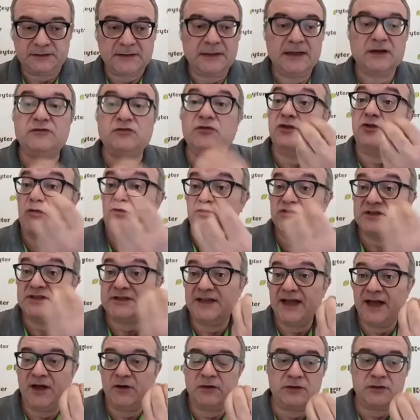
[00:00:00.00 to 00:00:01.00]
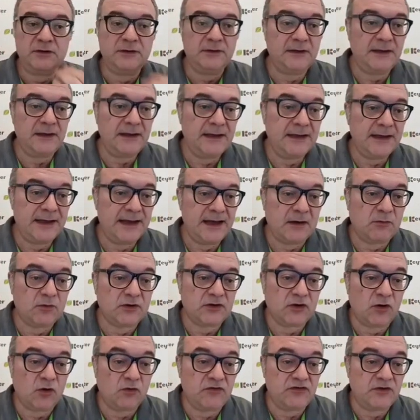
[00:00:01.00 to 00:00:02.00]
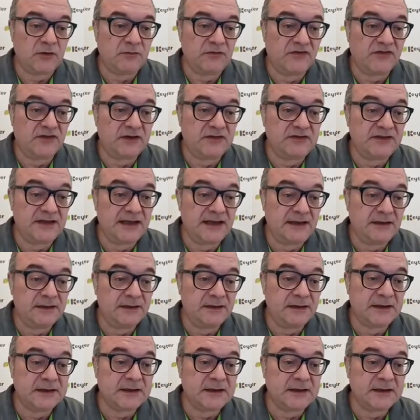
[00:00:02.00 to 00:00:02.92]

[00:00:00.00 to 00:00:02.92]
If we cool it down, it would go from 50